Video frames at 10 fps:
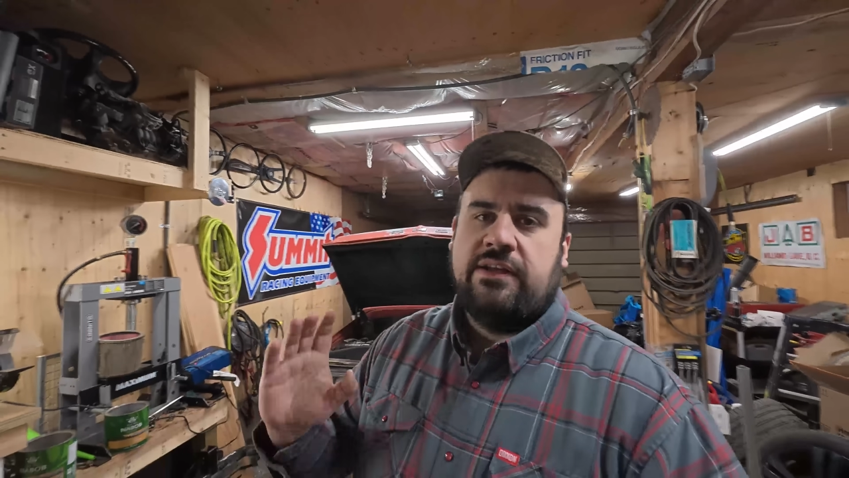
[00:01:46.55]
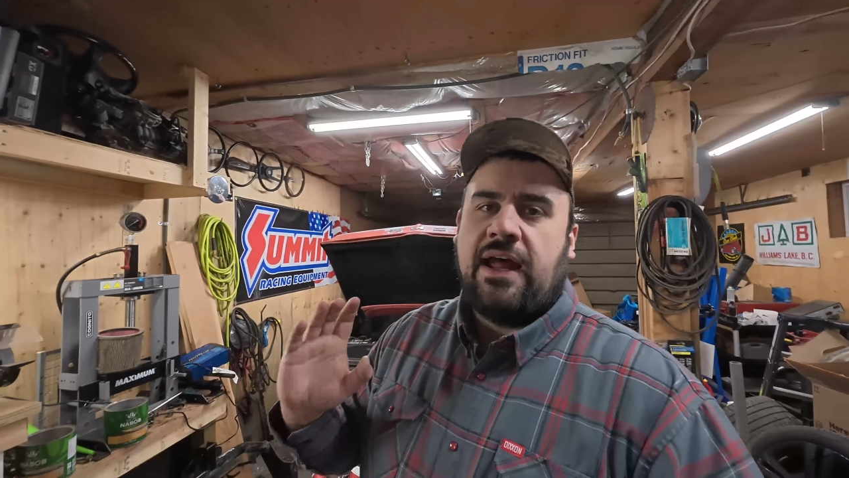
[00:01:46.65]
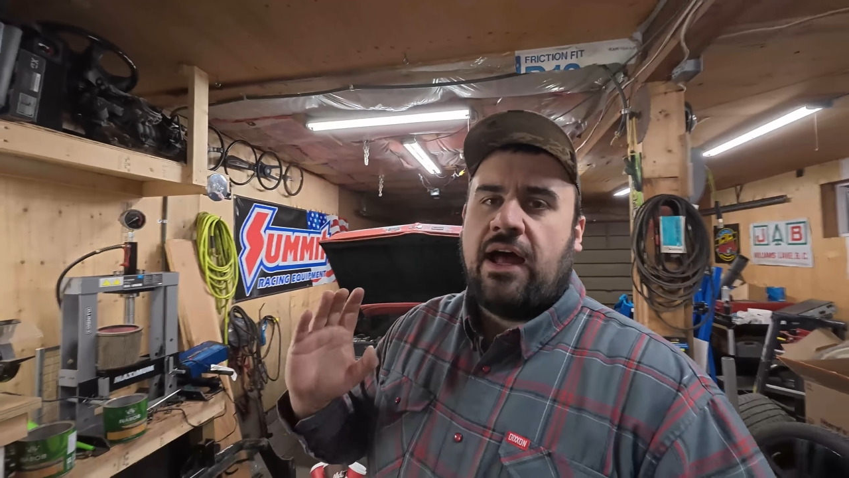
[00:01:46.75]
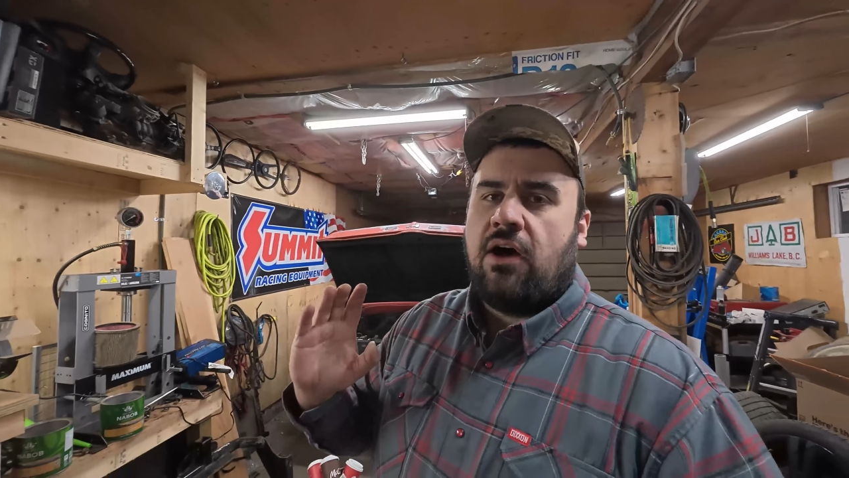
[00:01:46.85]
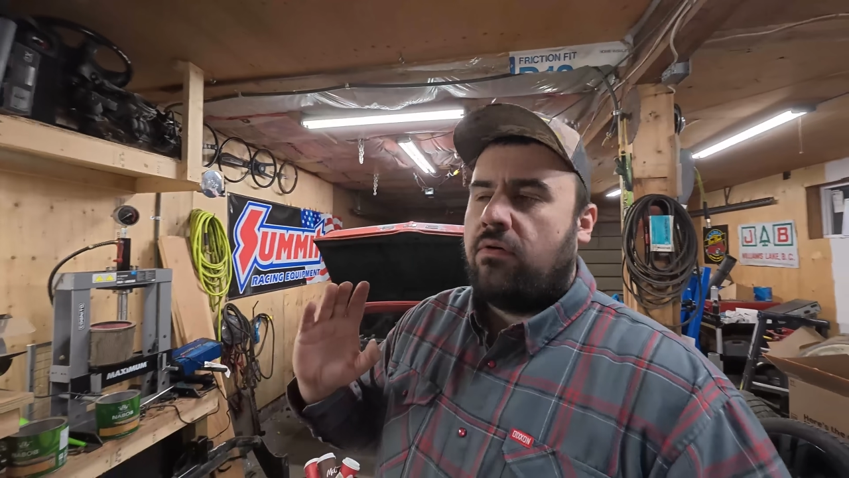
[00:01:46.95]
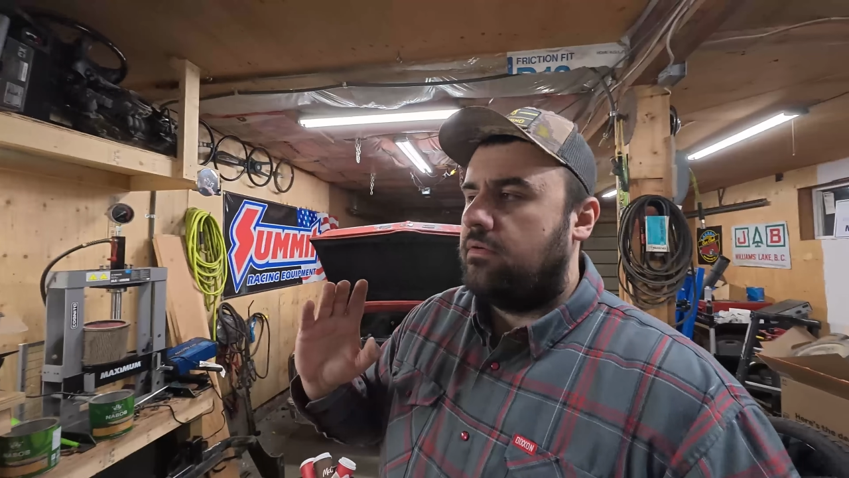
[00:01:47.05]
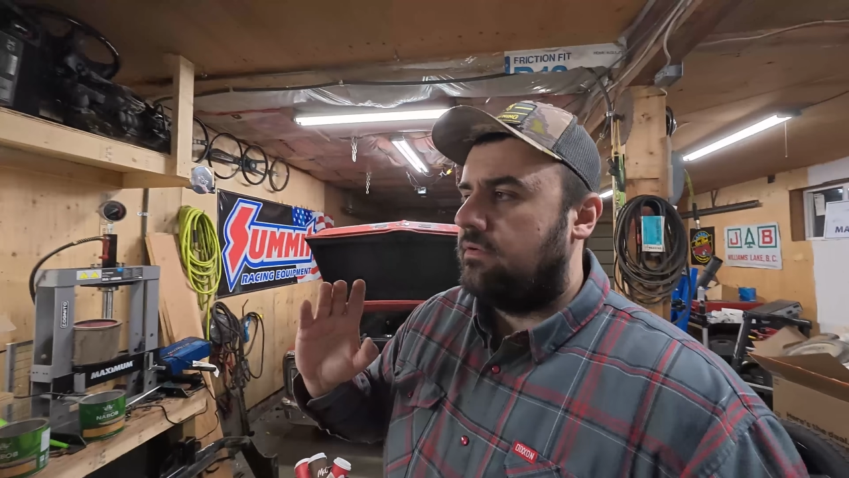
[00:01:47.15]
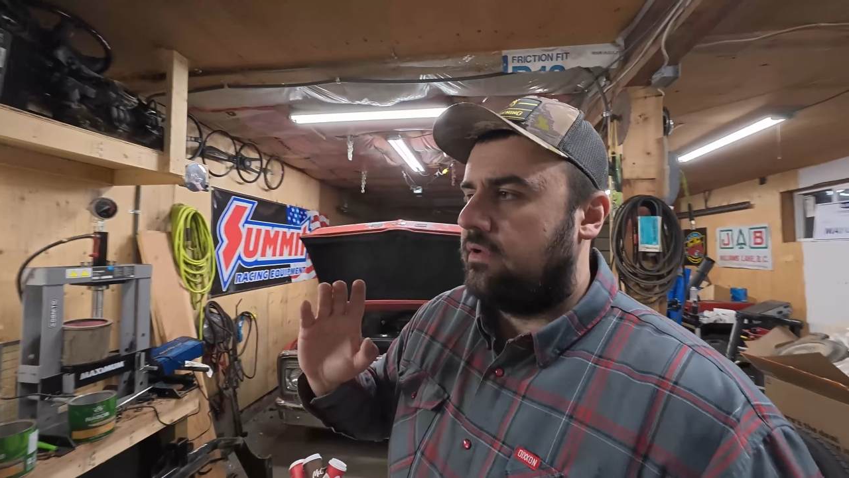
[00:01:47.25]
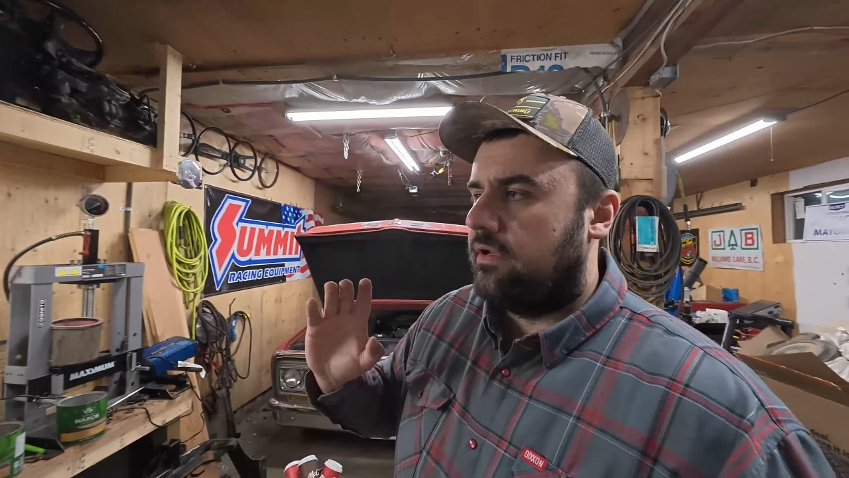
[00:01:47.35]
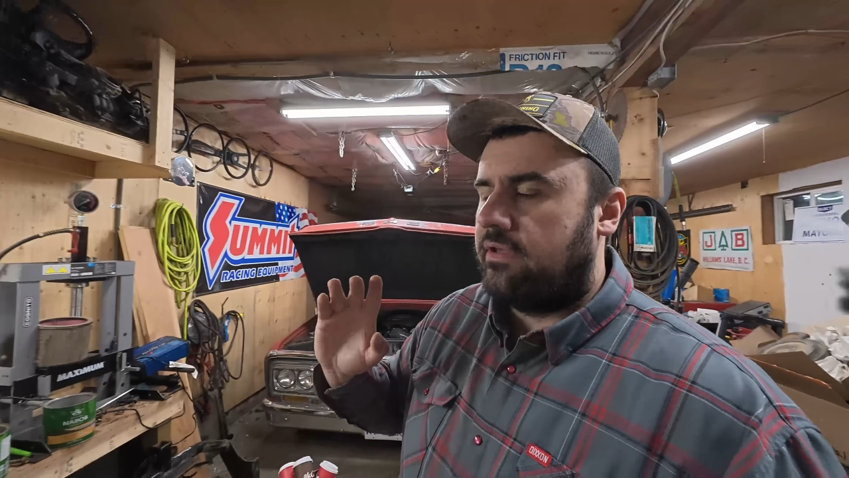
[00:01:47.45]
Now,
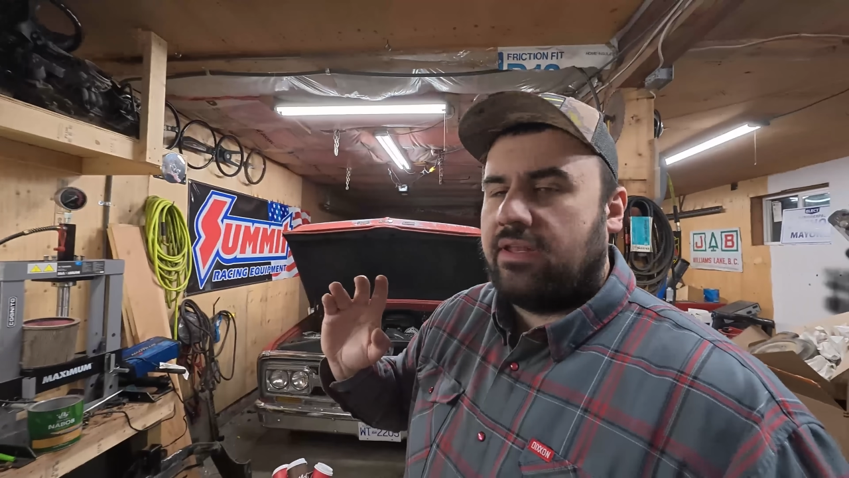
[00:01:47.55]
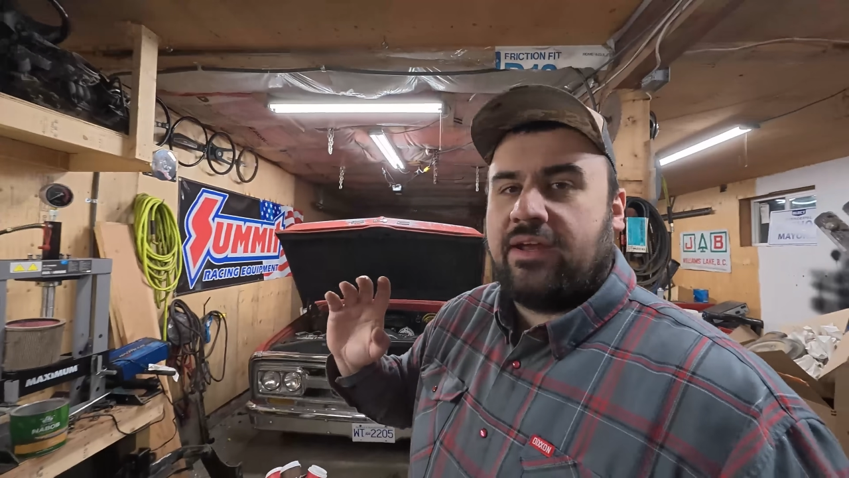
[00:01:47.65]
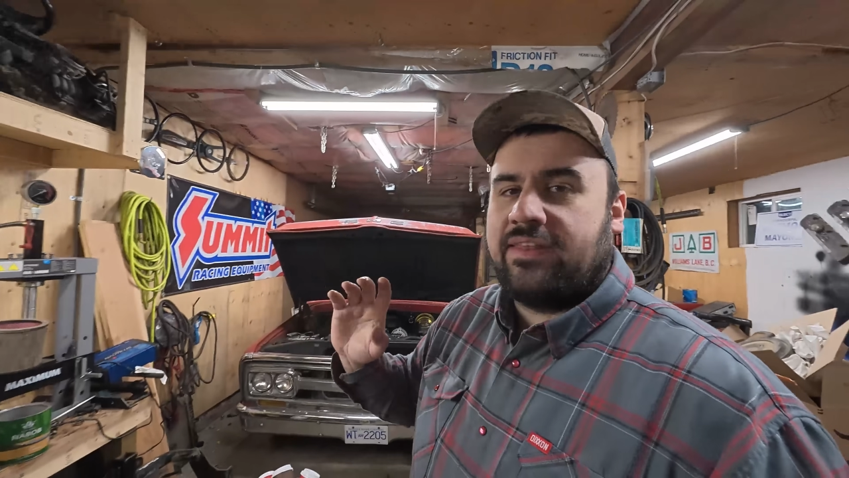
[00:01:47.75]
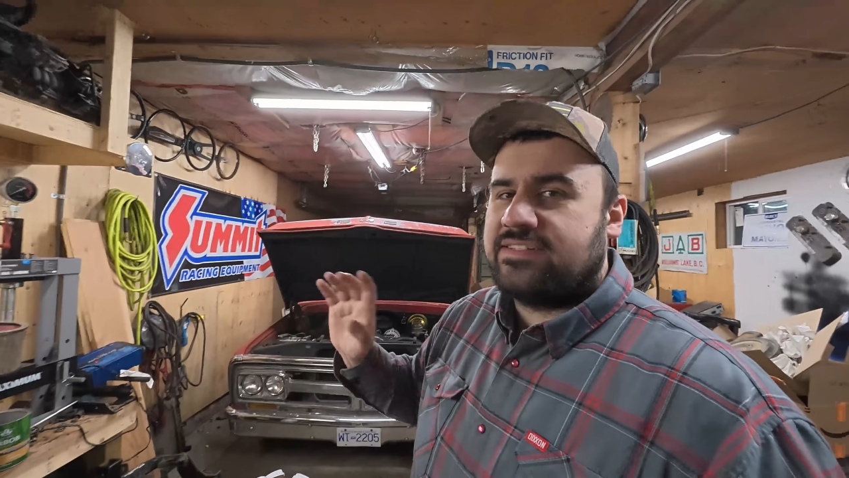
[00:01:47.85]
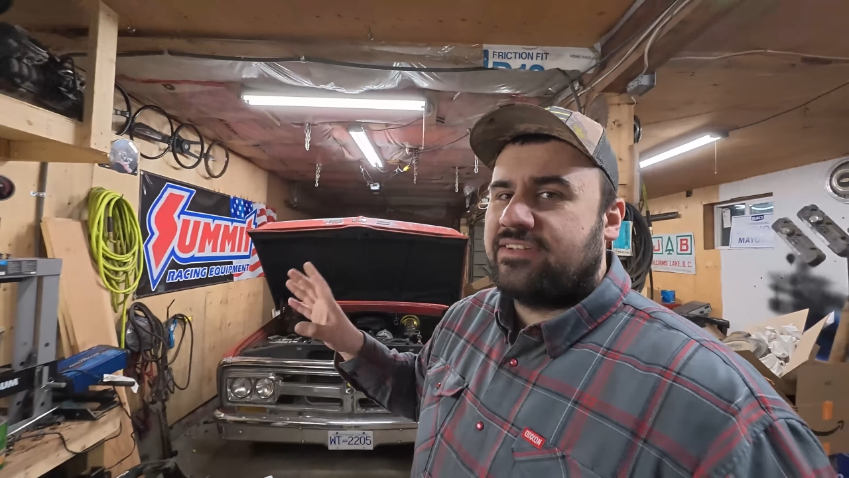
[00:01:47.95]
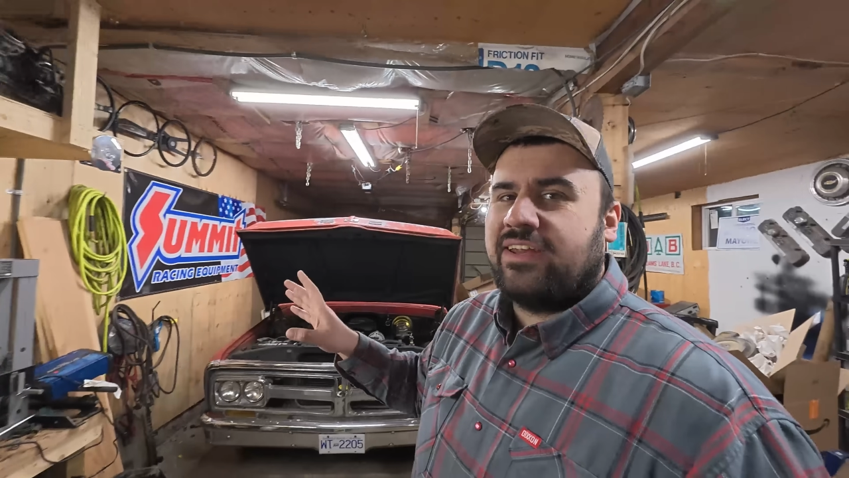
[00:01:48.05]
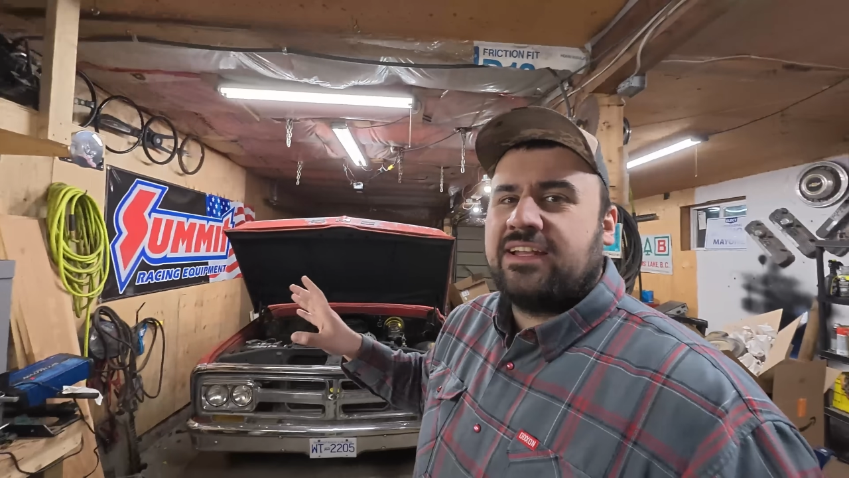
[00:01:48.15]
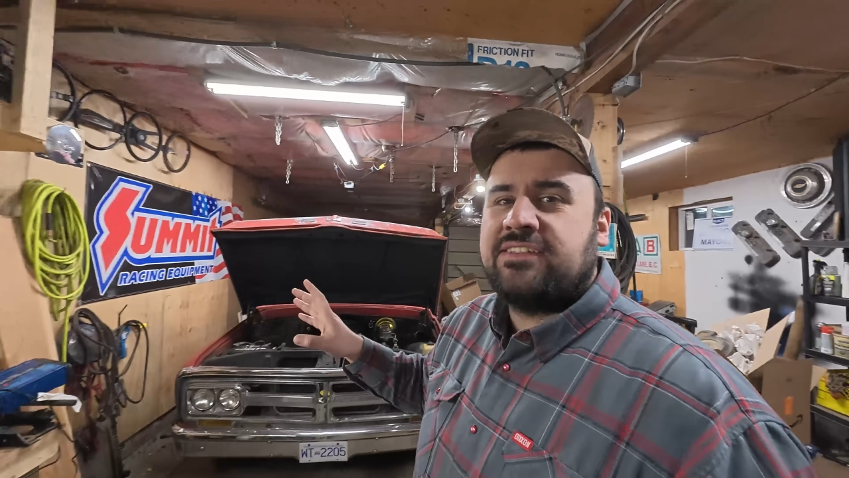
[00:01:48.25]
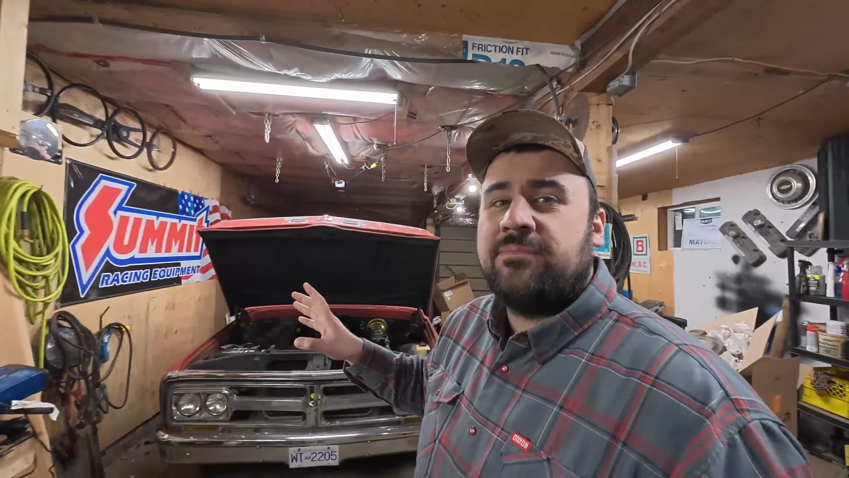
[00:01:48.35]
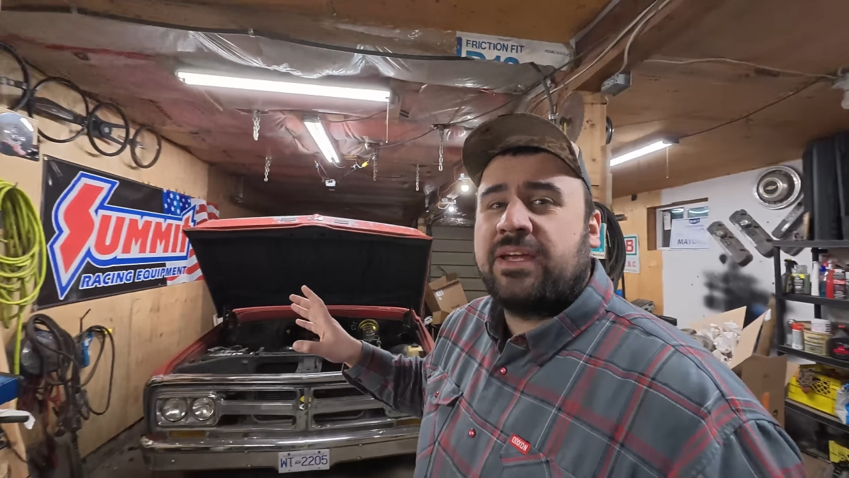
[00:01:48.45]
this is gonna
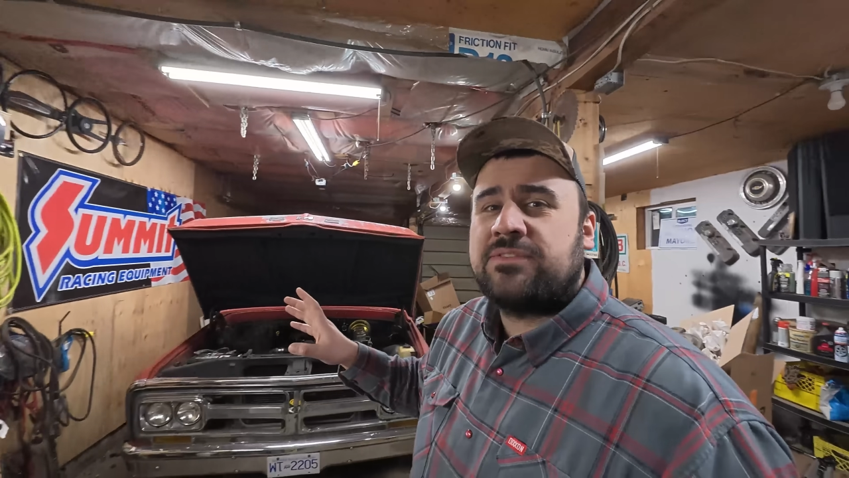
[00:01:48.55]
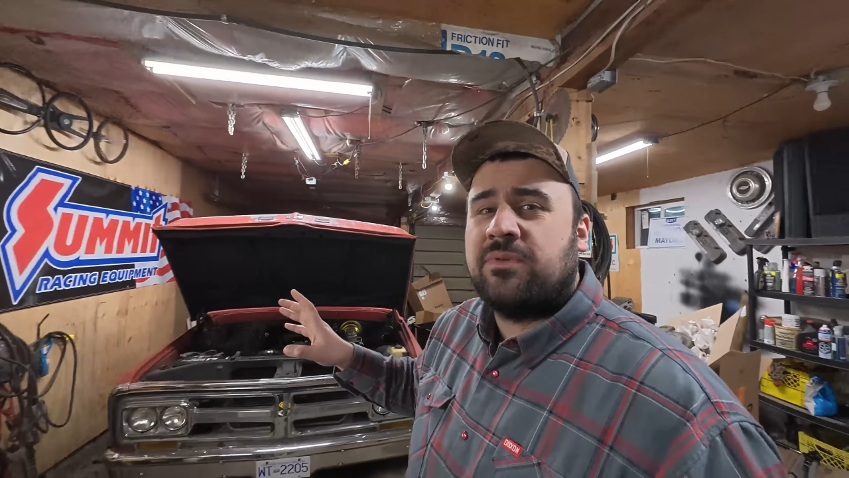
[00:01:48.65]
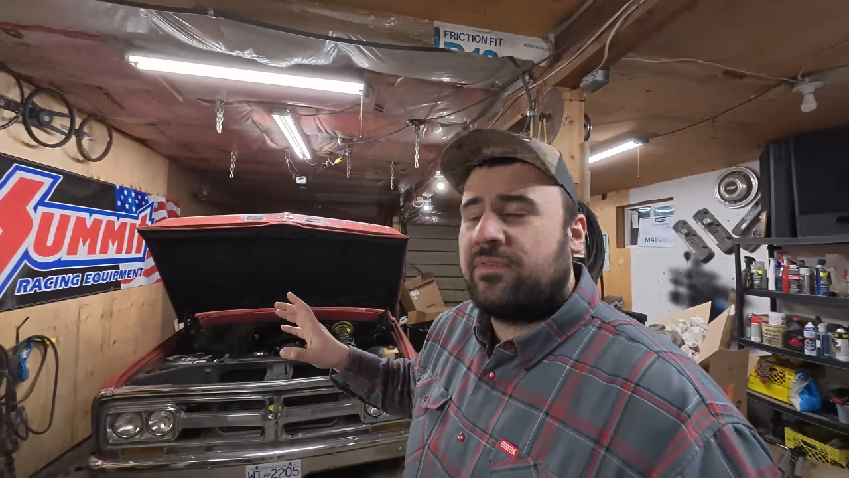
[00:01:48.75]
get some mixed